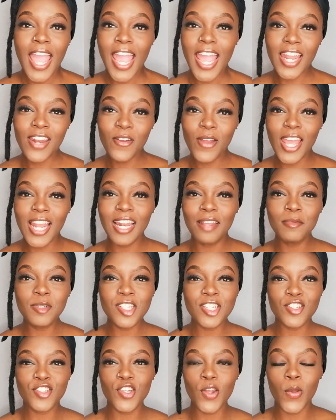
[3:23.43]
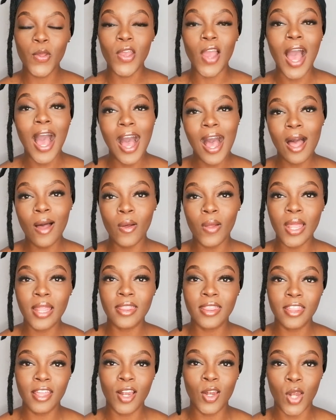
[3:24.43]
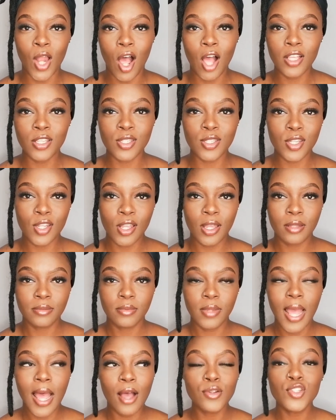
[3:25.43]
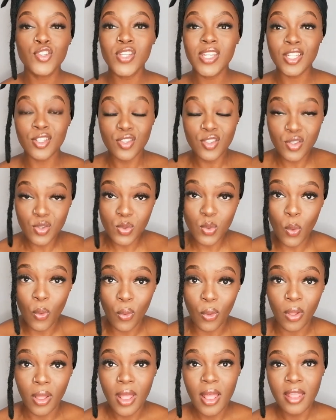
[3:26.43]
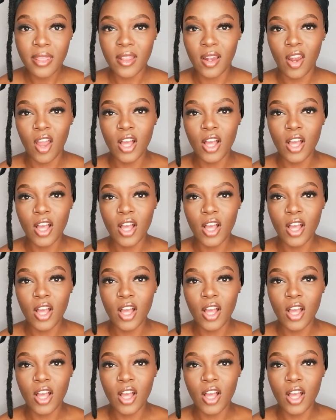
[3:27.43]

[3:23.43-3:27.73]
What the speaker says: anyway, let me just show you how to install the